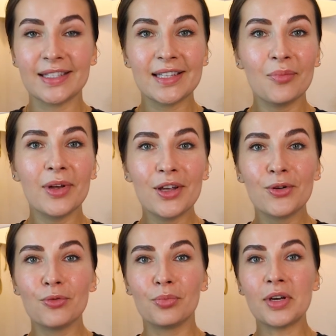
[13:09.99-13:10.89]
somebody
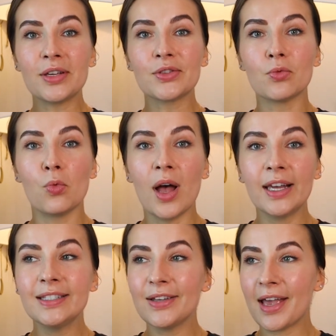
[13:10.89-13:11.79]
who brings
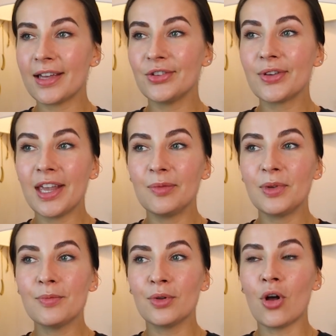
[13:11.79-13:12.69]
wine to educate
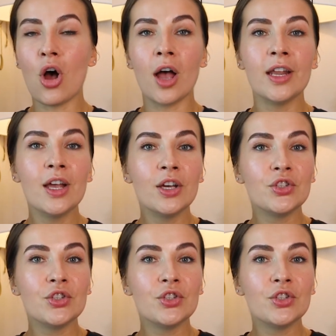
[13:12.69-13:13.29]
people on,